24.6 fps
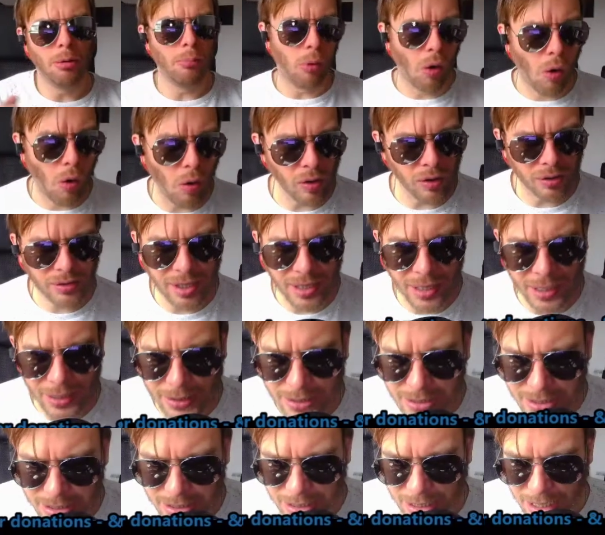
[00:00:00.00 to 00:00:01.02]

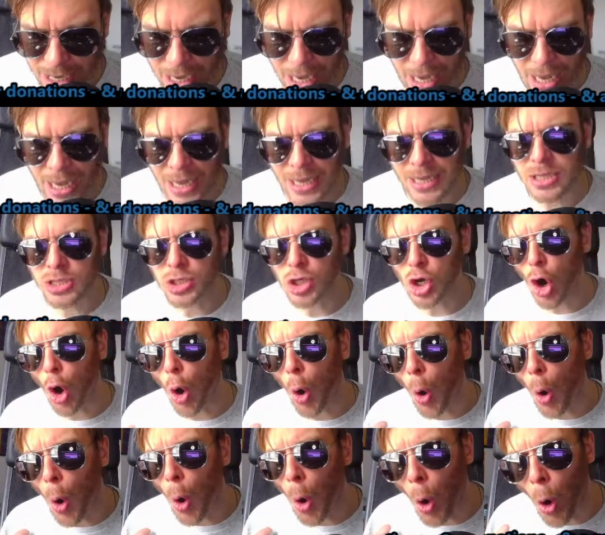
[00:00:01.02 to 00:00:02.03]
Politics, it's
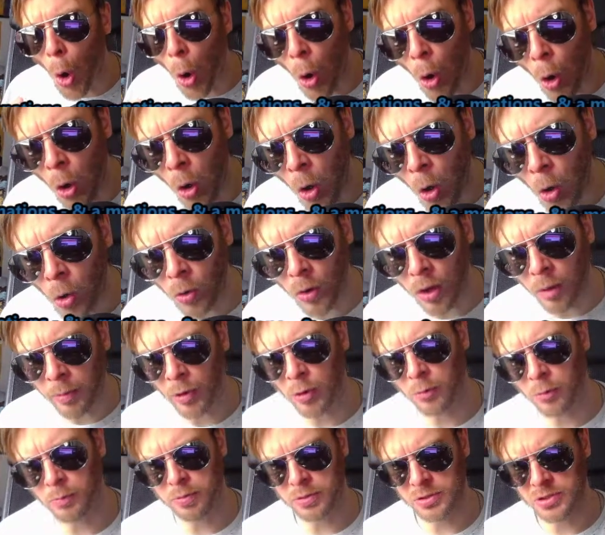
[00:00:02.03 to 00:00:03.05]
all
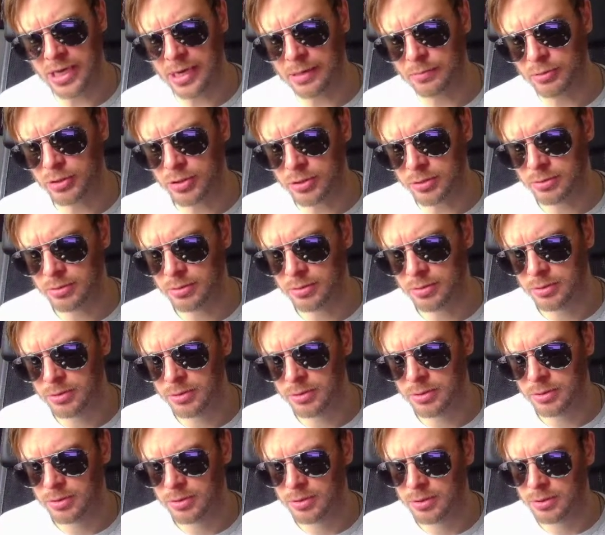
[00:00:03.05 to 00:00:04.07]
about perception.
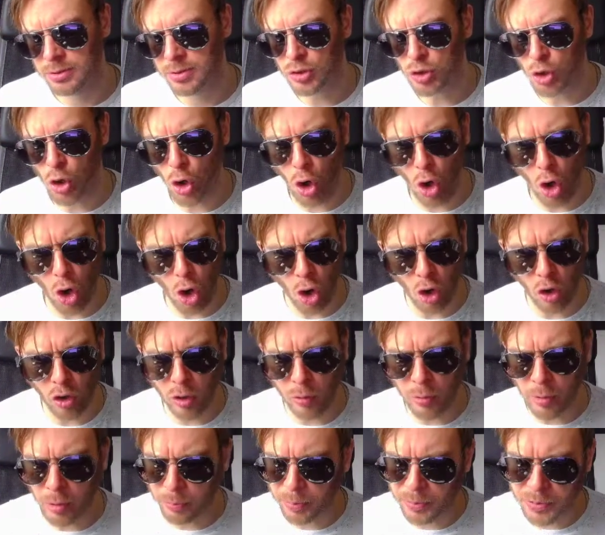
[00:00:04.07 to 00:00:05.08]
All
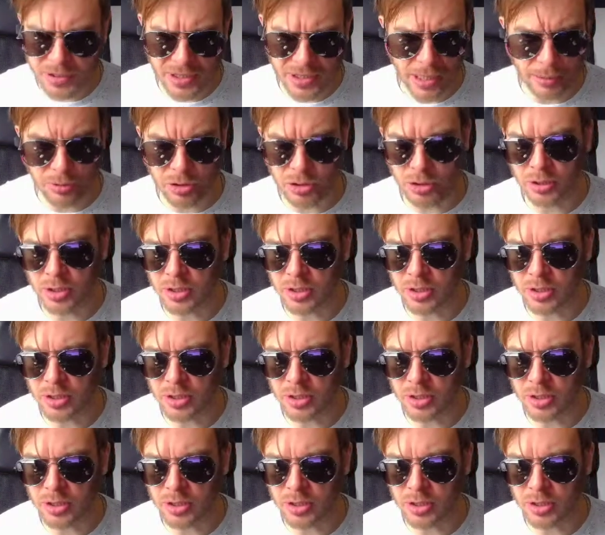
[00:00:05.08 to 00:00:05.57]
about perception.